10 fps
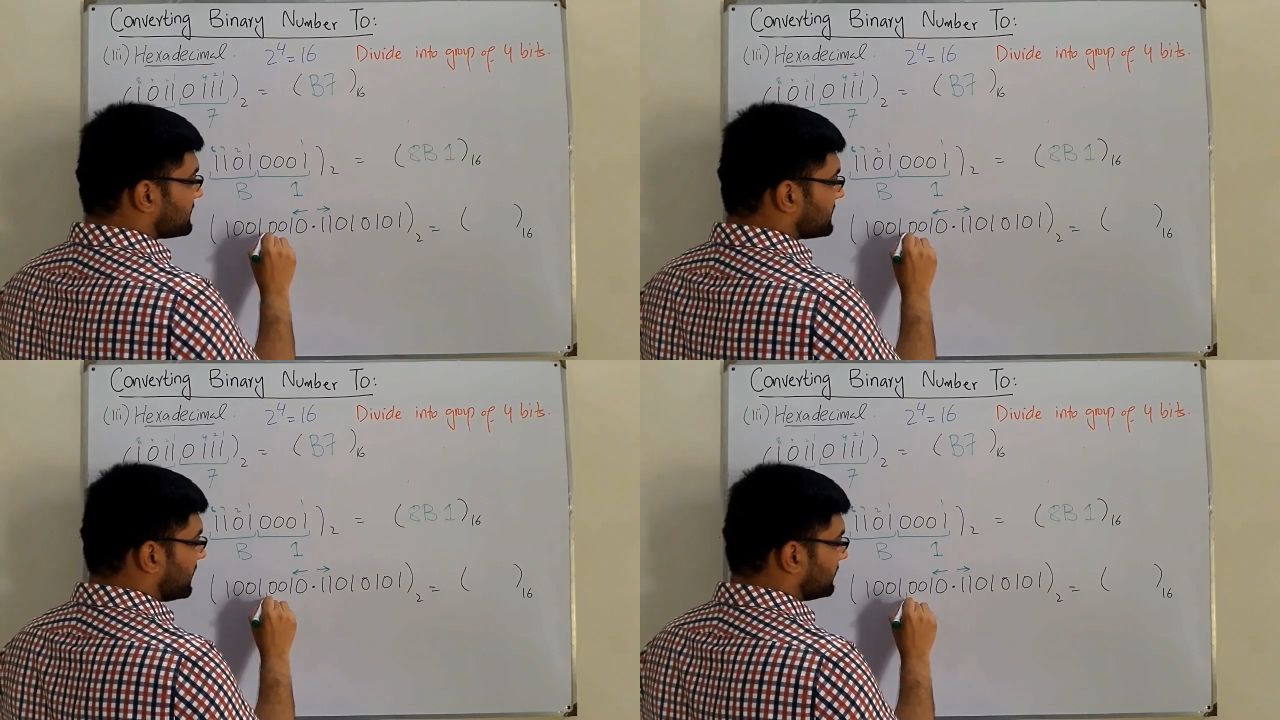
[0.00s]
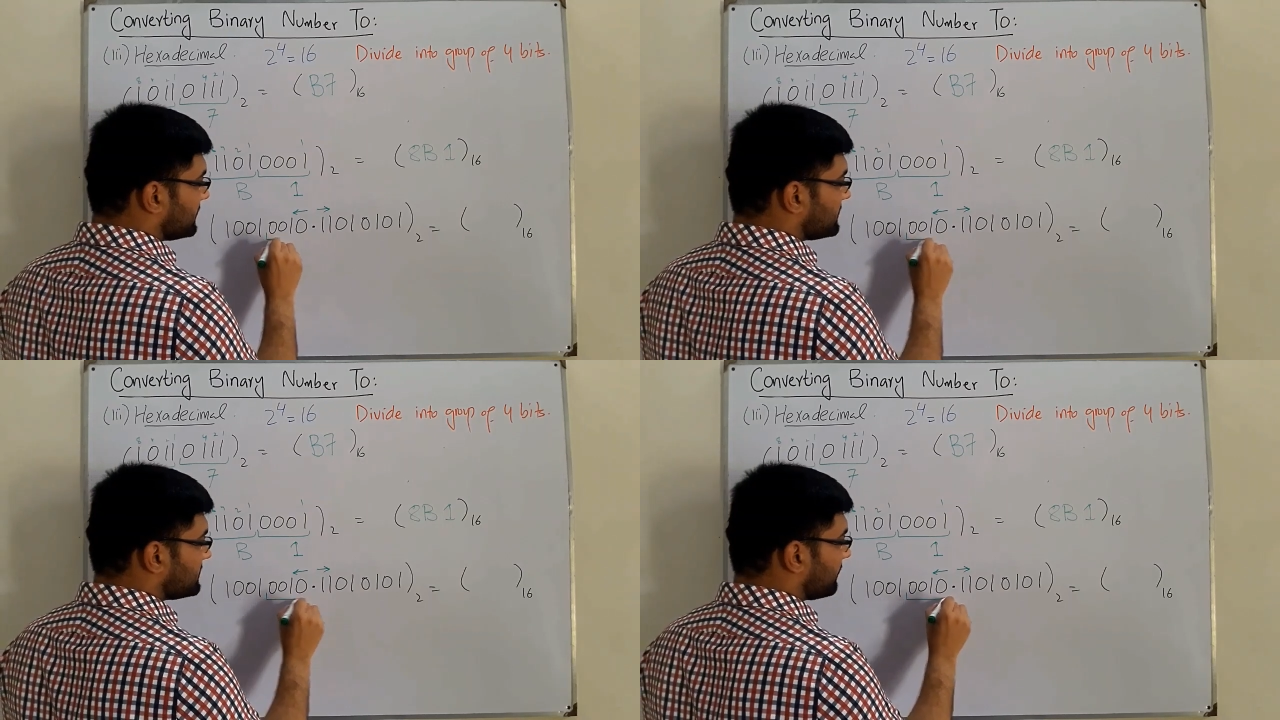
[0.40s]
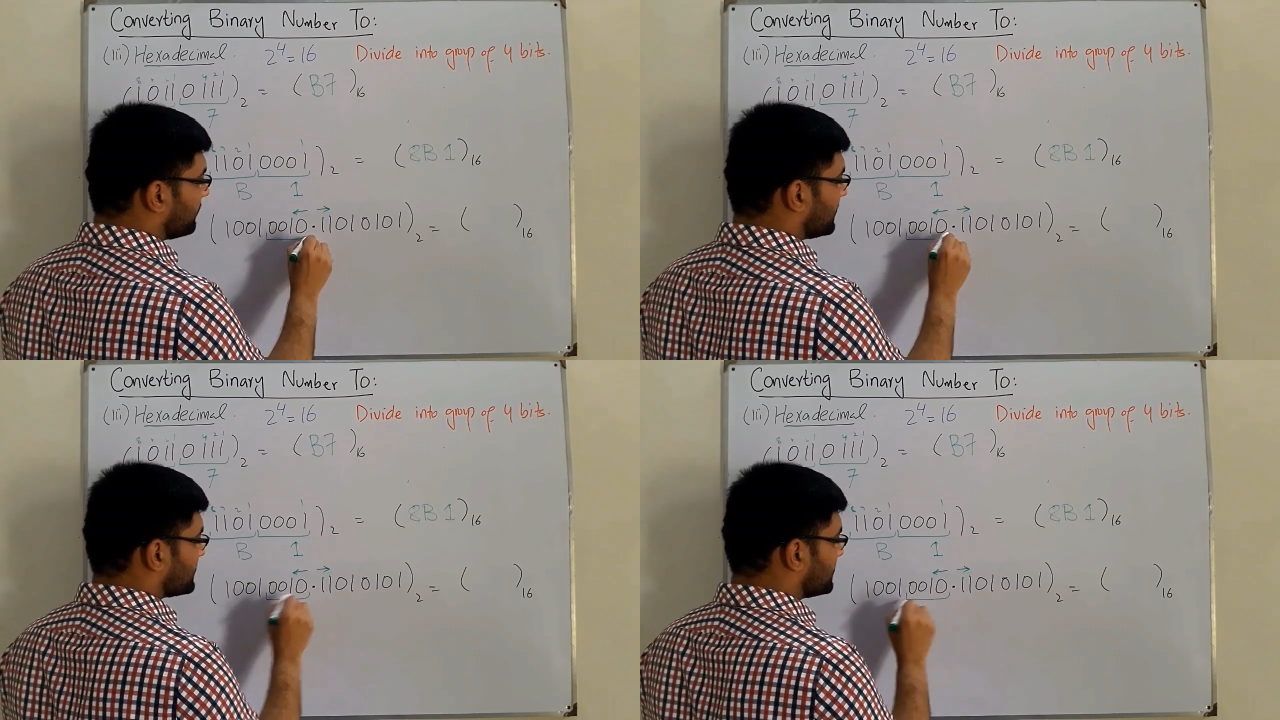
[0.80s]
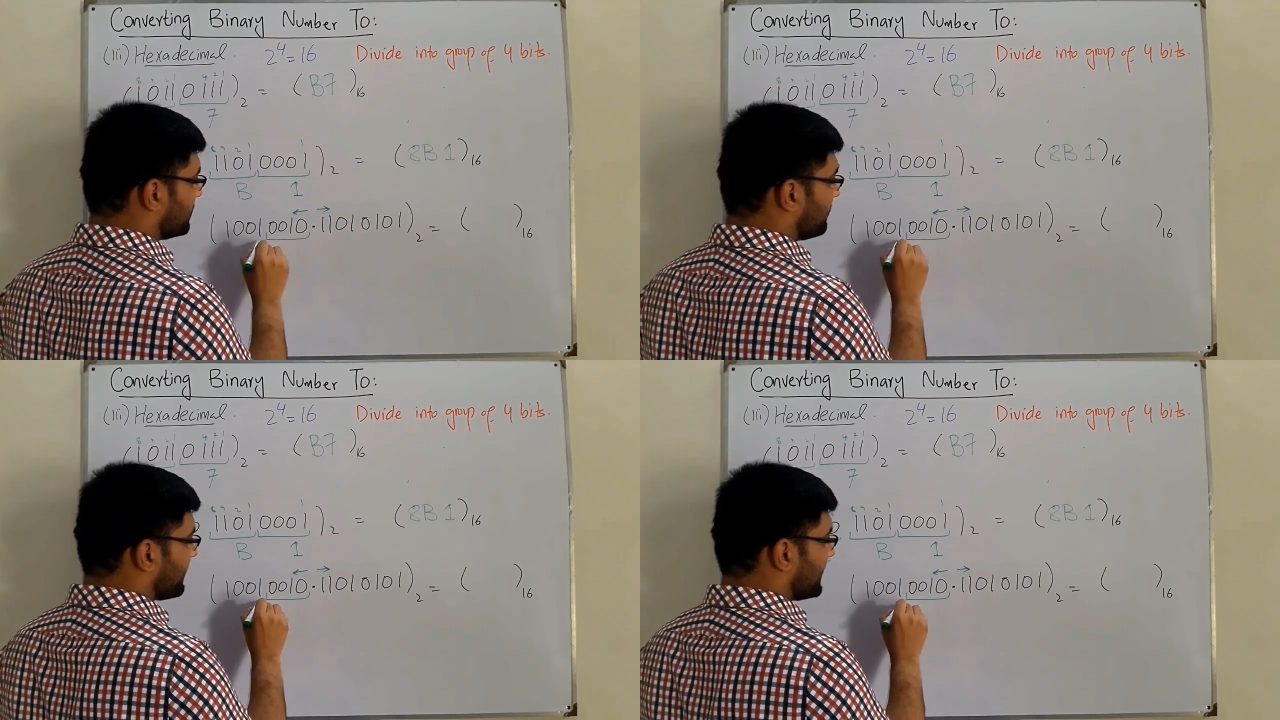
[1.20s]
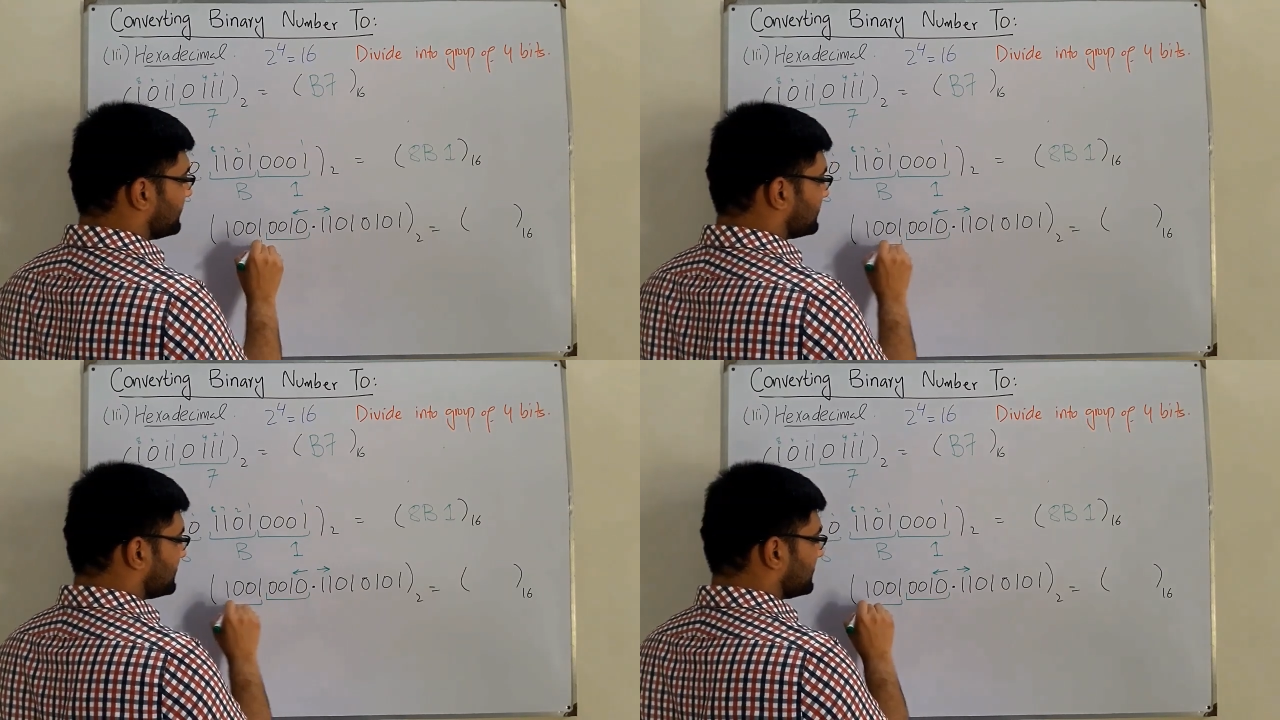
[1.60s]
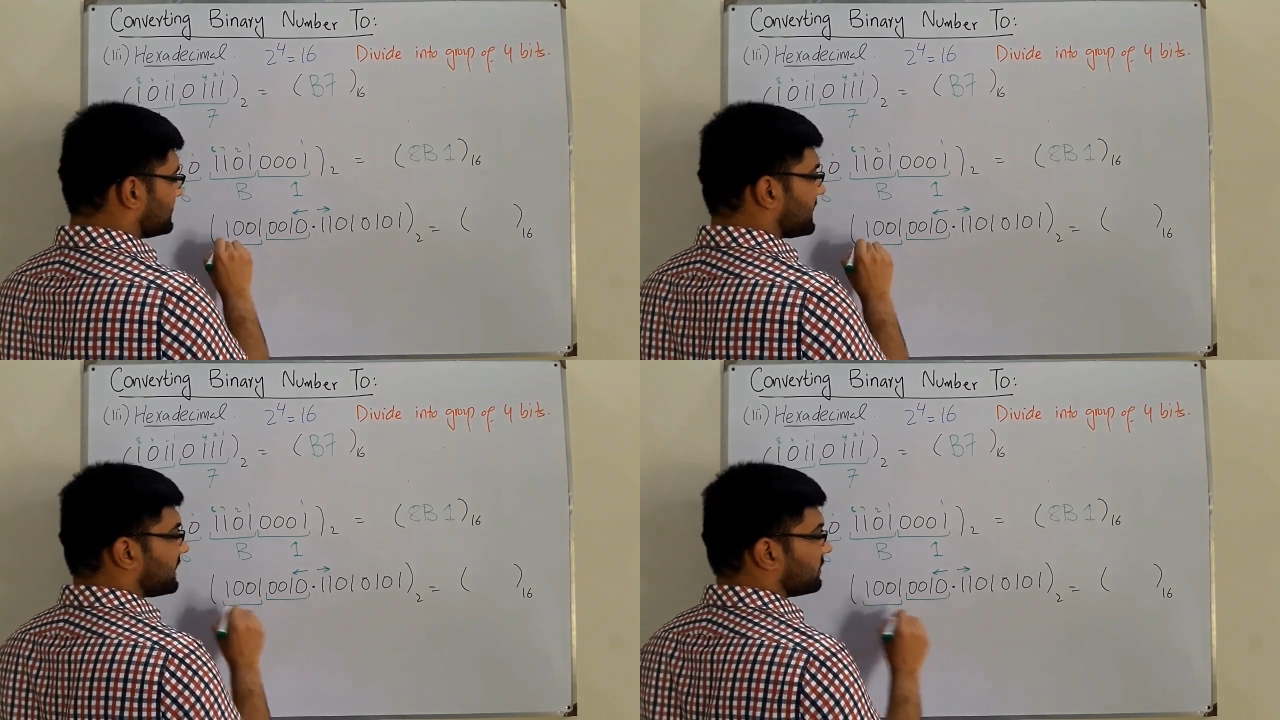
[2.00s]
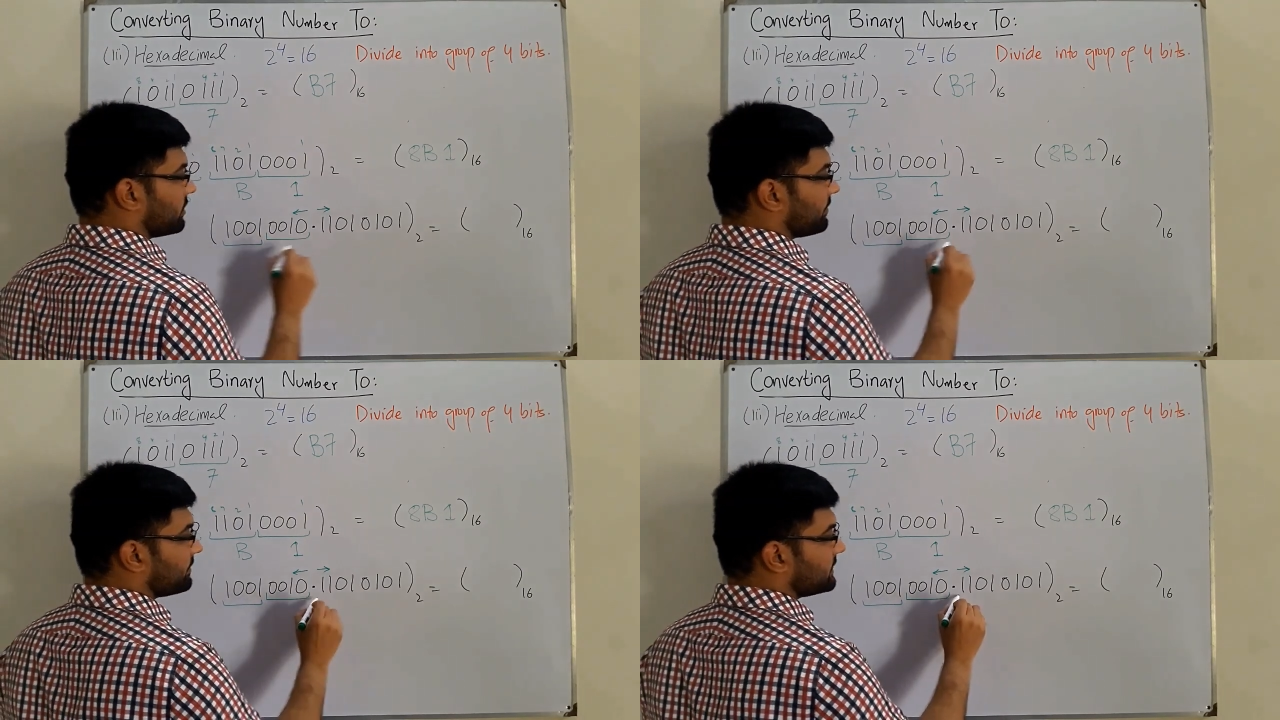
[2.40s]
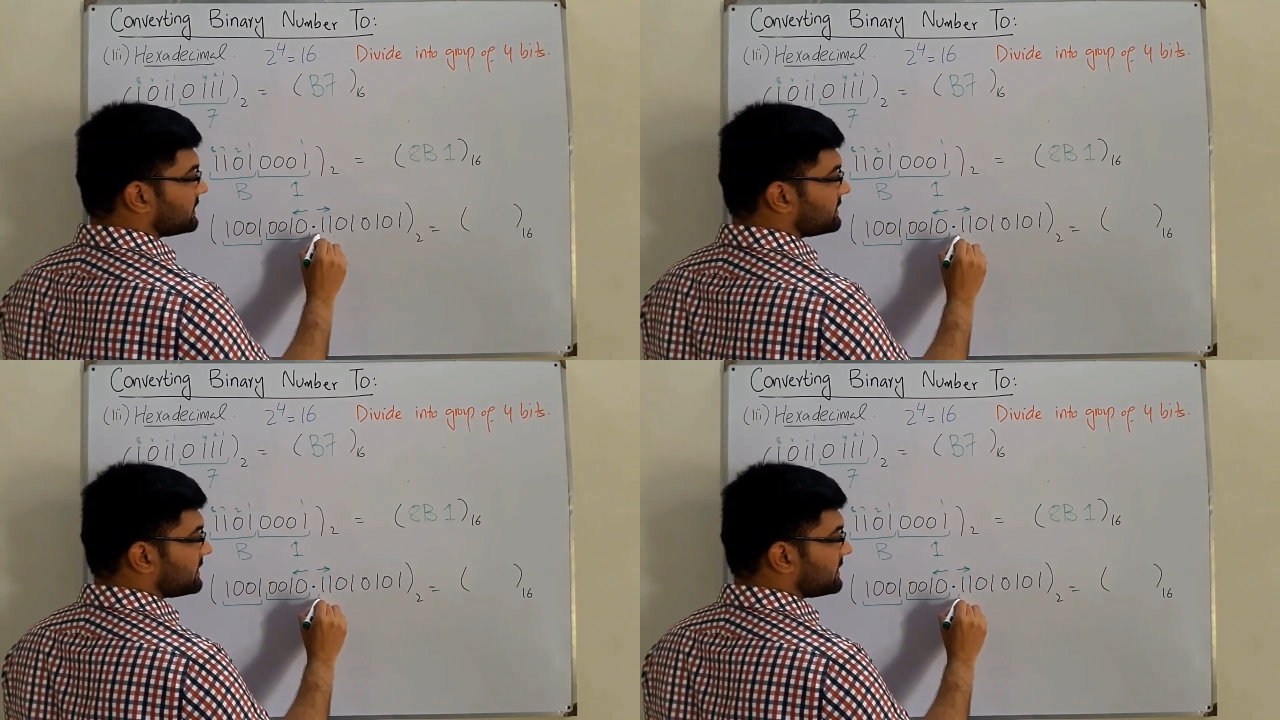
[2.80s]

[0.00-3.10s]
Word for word: So this is the first group and this is the second group. This